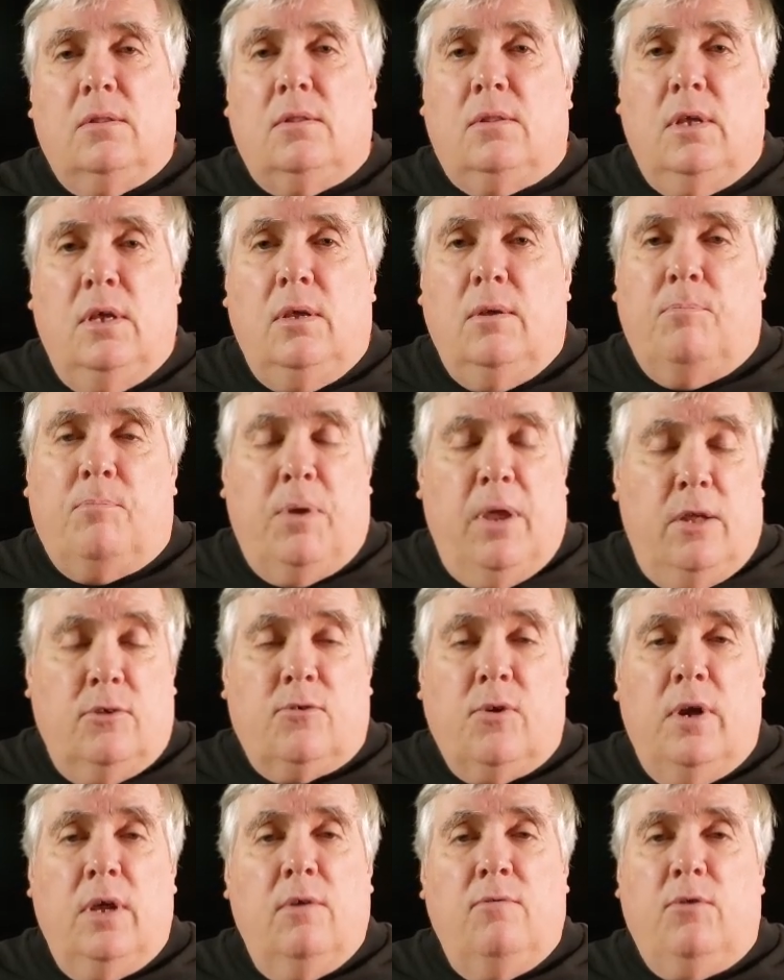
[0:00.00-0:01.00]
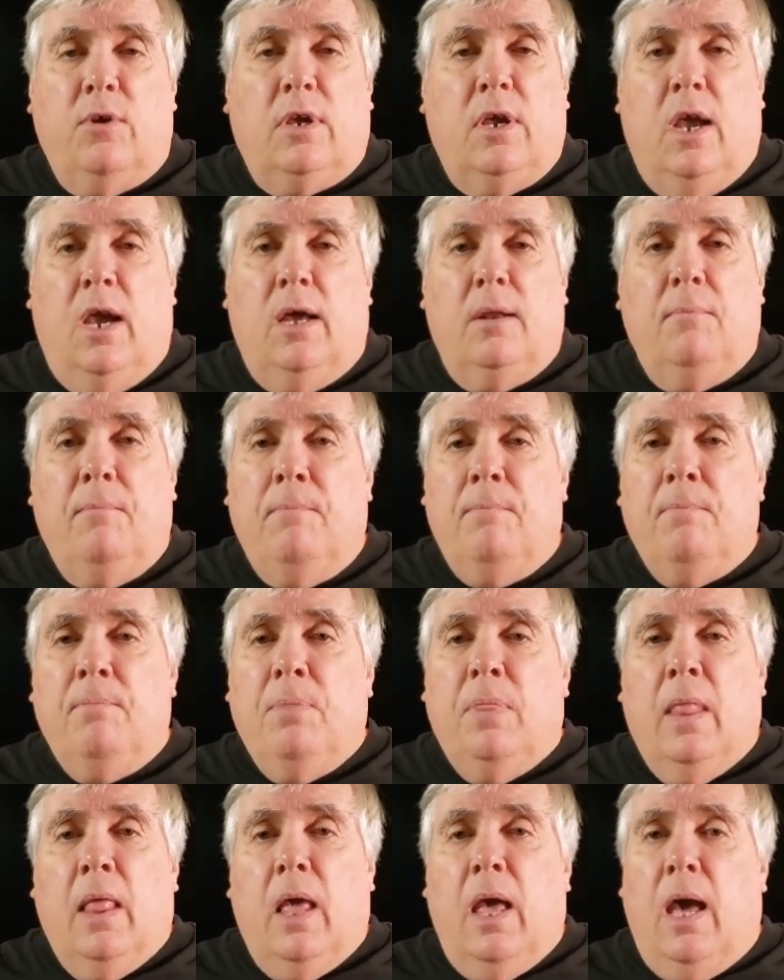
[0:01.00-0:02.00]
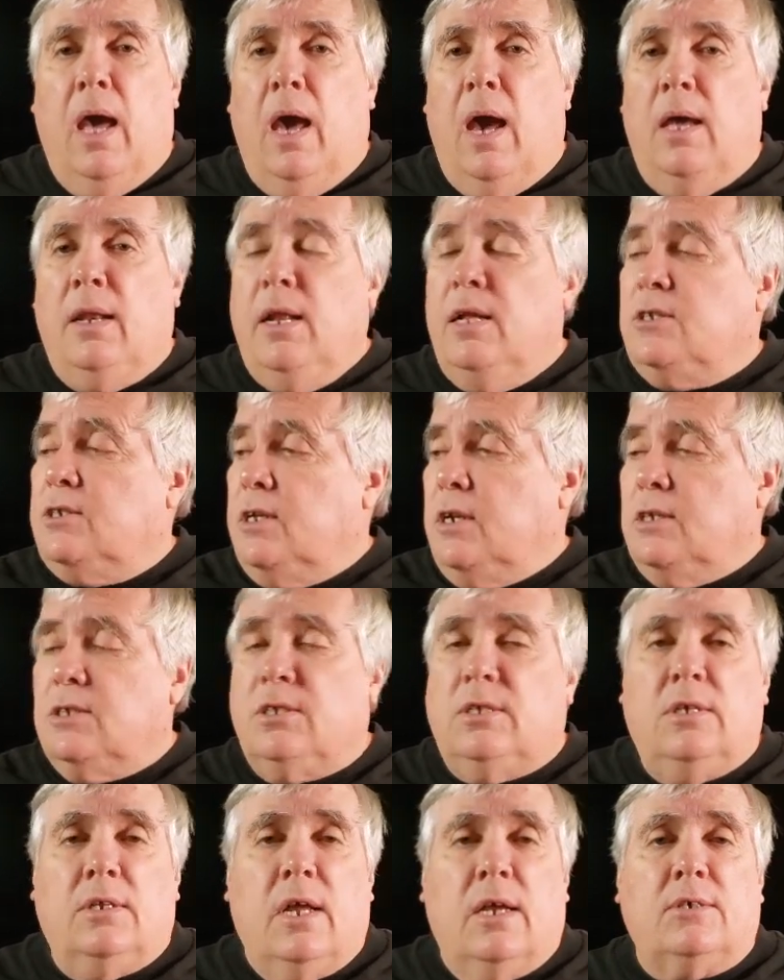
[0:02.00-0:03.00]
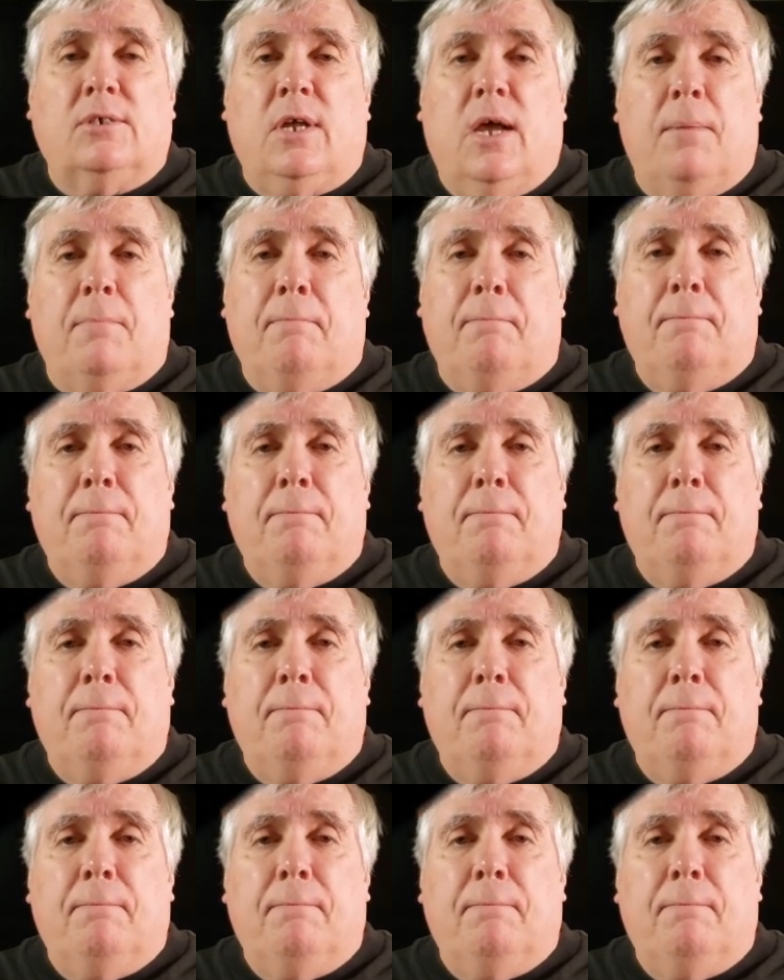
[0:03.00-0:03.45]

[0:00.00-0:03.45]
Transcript: Patreon if you can. And that's it. I'll see you next time.